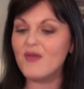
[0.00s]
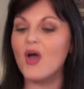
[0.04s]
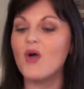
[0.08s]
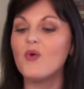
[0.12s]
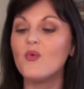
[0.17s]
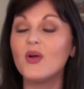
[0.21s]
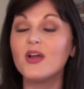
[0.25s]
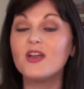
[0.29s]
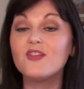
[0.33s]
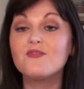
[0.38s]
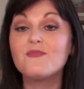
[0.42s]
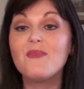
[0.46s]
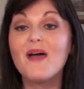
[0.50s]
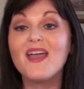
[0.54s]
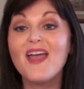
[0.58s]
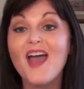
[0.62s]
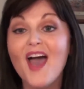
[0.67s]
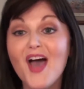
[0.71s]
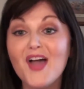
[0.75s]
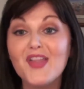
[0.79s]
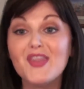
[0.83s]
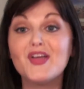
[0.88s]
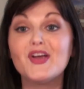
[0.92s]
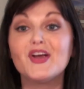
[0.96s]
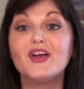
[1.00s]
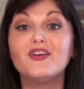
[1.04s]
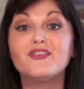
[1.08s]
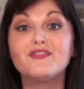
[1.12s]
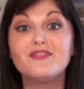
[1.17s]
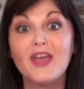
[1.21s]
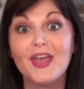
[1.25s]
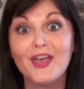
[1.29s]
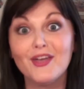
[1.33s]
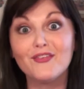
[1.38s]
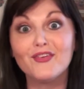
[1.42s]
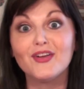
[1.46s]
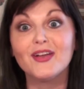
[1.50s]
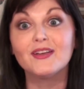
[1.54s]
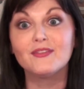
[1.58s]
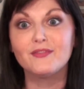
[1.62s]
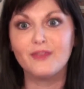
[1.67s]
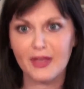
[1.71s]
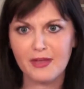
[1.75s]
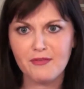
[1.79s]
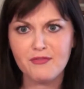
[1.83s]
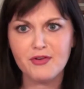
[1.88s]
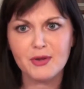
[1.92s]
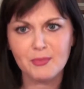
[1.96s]
One of my other
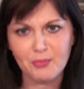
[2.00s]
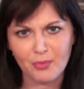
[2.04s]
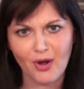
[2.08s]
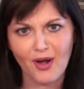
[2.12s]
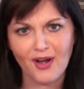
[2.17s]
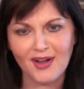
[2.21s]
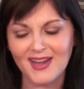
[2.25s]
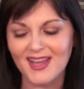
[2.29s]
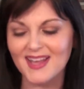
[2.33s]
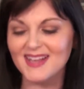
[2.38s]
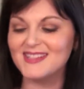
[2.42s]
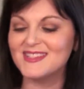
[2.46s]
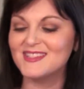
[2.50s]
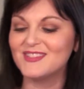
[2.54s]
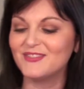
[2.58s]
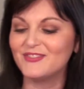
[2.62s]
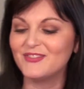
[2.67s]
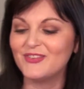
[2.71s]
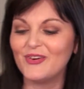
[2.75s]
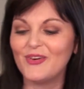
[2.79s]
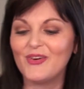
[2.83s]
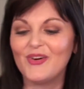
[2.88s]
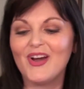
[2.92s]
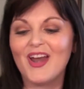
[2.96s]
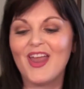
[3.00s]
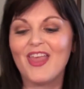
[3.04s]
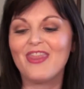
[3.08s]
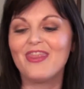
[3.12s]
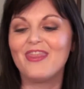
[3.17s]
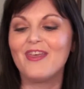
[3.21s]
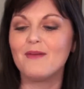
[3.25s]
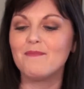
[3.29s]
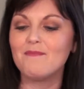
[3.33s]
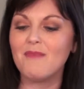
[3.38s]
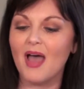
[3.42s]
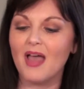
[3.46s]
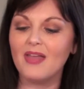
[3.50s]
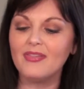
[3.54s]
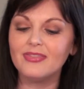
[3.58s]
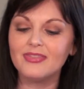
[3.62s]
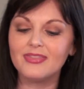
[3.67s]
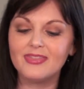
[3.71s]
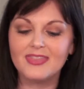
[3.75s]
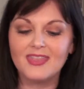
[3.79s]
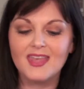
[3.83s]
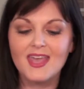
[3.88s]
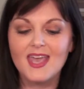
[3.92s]
favorite products for the month